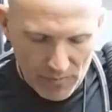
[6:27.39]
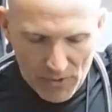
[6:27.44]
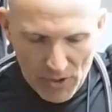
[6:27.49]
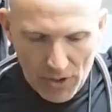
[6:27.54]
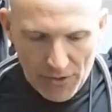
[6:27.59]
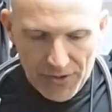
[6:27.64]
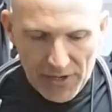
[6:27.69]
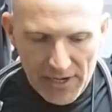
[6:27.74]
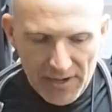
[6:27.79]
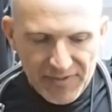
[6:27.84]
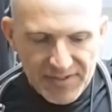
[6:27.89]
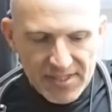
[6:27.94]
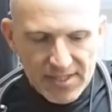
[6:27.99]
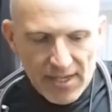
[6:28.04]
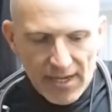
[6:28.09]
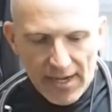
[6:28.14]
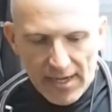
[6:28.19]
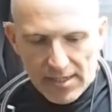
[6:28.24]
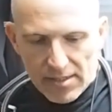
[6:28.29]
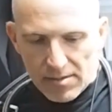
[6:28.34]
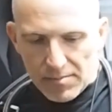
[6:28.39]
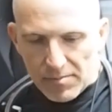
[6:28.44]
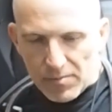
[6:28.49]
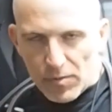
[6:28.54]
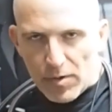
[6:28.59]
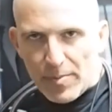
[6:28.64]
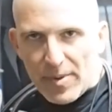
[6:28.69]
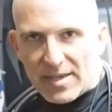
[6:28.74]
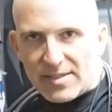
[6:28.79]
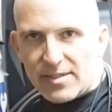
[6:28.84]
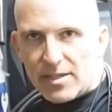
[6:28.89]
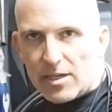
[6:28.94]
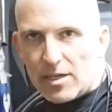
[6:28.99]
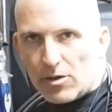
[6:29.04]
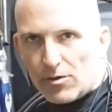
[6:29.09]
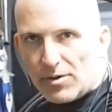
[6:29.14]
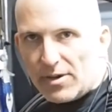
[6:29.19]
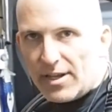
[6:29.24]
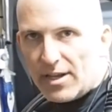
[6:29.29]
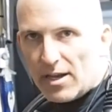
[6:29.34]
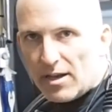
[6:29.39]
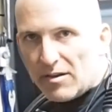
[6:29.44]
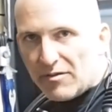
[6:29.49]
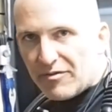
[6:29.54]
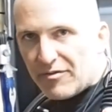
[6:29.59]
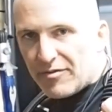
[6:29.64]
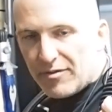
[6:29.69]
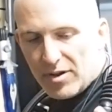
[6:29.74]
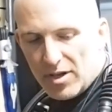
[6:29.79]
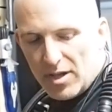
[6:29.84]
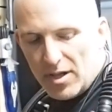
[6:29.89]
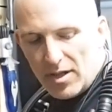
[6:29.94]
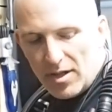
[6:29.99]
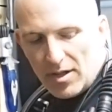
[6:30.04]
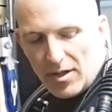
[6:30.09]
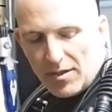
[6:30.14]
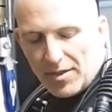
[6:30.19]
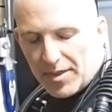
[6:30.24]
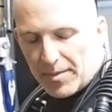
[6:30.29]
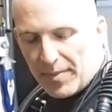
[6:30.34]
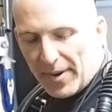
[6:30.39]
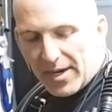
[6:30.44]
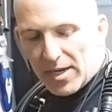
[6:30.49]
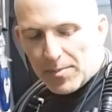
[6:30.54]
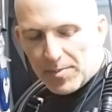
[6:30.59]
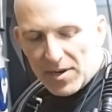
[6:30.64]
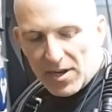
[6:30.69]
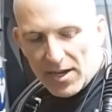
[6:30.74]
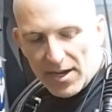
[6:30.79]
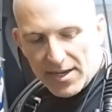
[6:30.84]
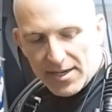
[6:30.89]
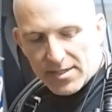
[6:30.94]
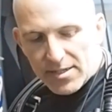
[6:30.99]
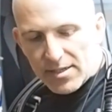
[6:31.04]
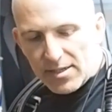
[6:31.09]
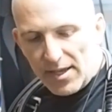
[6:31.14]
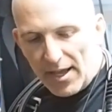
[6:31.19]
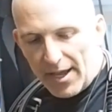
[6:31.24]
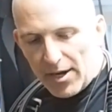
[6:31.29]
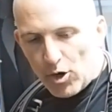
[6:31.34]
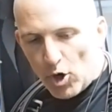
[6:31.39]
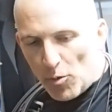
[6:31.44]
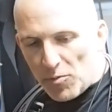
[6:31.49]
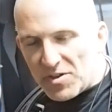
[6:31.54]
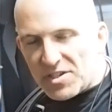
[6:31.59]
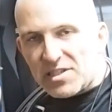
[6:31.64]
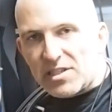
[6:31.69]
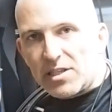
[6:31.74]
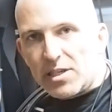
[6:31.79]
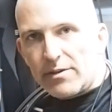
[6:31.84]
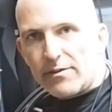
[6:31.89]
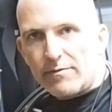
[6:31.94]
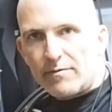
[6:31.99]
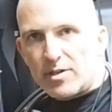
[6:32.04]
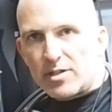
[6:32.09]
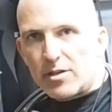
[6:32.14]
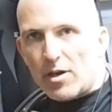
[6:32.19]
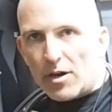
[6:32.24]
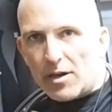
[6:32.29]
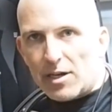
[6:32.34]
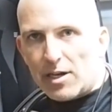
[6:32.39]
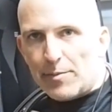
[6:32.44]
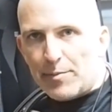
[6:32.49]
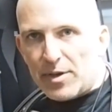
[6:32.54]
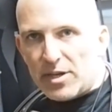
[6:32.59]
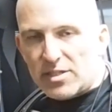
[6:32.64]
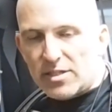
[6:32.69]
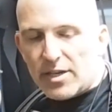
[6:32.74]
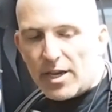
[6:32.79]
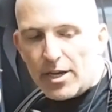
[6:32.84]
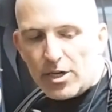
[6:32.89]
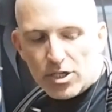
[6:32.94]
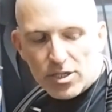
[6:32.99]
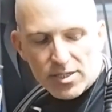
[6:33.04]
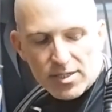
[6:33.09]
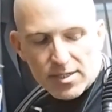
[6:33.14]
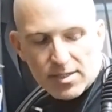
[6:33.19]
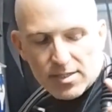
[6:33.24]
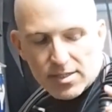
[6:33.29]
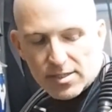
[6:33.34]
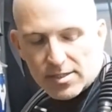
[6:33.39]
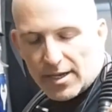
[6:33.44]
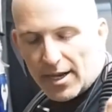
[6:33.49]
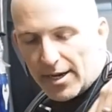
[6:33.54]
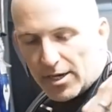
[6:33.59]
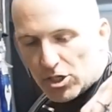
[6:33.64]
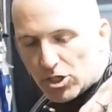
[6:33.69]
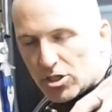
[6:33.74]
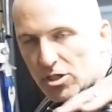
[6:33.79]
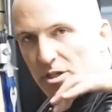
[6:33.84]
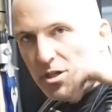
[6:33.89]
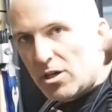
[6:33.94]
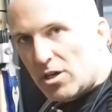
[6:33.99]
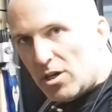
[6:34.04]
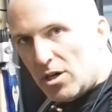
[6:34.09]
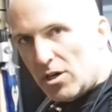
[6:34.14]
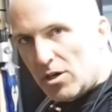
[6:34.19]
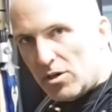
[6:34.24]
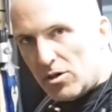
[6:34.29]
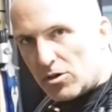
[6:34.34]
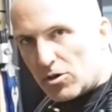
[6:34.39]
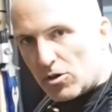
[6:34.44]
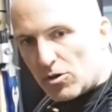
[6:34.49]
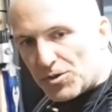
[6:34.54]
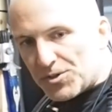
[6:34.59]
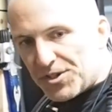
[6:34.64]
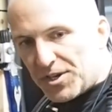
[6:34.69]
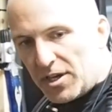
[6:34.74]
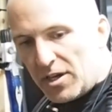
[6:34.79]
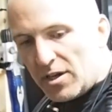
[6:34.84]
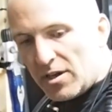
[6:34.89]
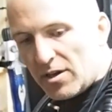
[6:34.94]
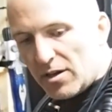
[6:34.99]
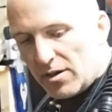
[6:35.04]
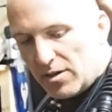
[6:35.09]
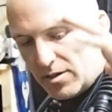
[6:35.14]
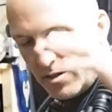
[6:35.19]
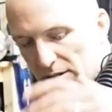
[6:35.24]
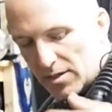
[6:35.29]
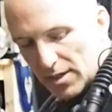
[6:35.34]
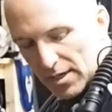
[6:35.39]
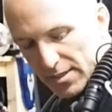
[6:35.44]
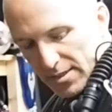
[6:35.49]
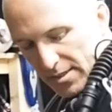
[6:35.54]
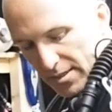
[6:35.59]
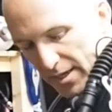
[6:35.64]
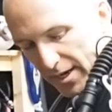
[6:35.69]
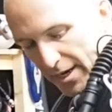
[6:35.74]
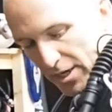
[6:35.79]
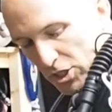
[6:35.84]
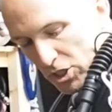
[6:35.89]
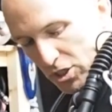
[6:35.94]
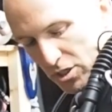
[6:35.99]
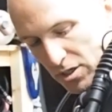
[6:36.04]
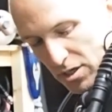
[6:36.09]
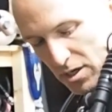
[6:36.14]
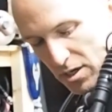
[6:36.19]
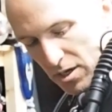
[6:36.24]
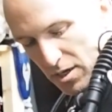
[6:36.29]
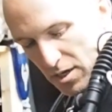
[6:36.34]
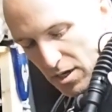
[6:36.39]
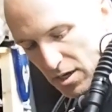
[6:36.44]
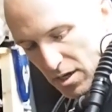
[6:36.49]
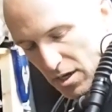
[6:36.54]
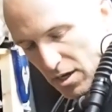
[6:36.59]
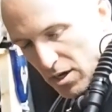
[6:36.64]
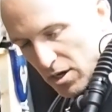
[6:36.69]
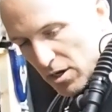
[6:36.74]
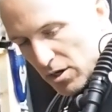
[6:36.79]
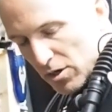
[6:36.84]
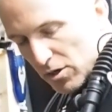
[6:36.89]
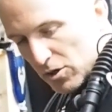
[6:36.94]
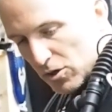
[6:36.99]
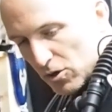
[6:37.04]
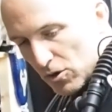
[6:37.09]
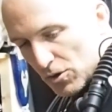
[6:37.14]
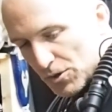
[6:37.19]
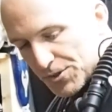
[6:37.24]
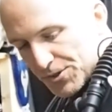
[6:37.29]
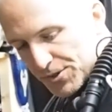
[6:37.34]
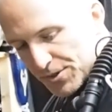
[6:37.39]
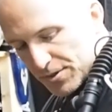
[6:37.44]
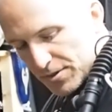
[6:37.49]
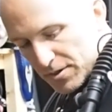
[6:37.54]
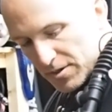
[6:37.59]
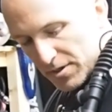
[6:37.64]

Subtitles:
On the left side, we basically only have the backup light, and obviously when we start clipping stages, stage goes here and stage goes